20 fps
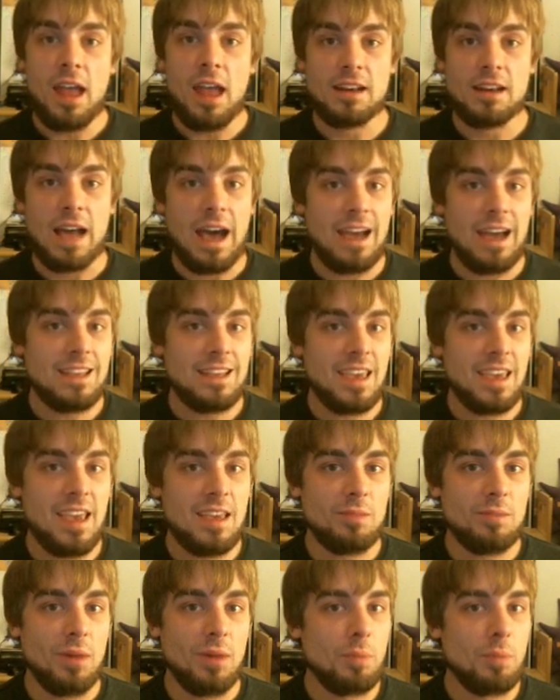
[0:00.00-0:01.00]
and I
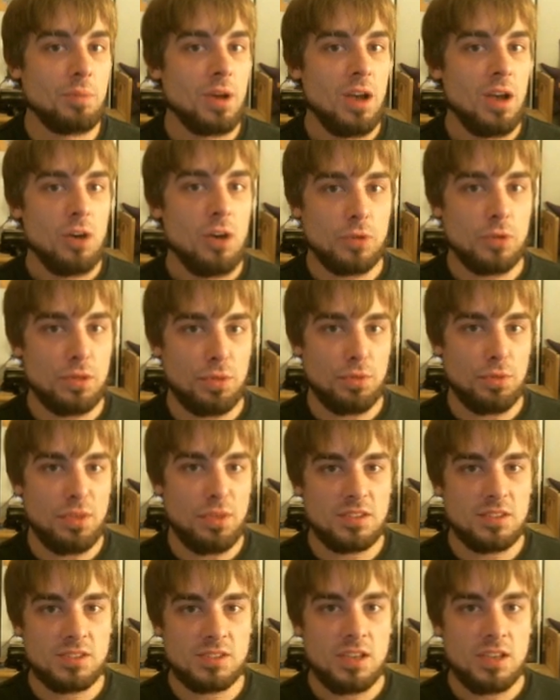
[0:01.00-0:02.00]
came up with
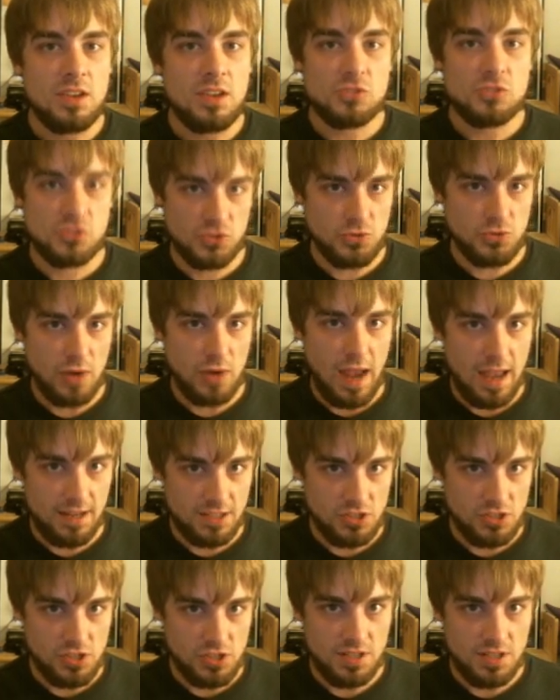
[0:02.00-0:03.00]
this
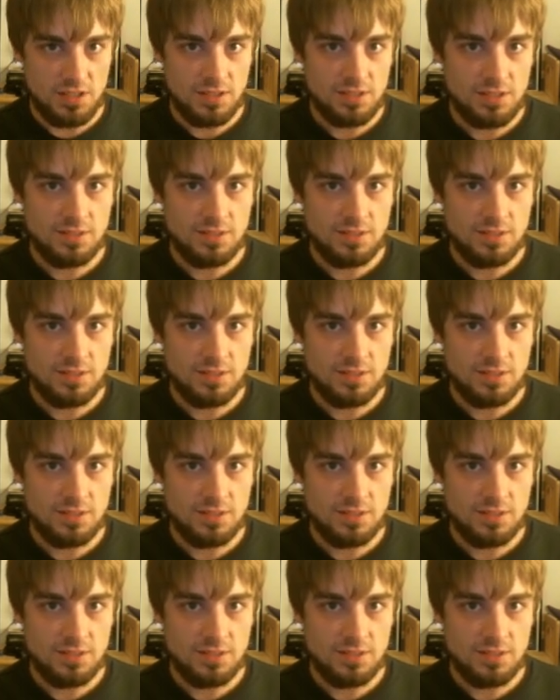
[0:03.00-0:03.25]
strategy.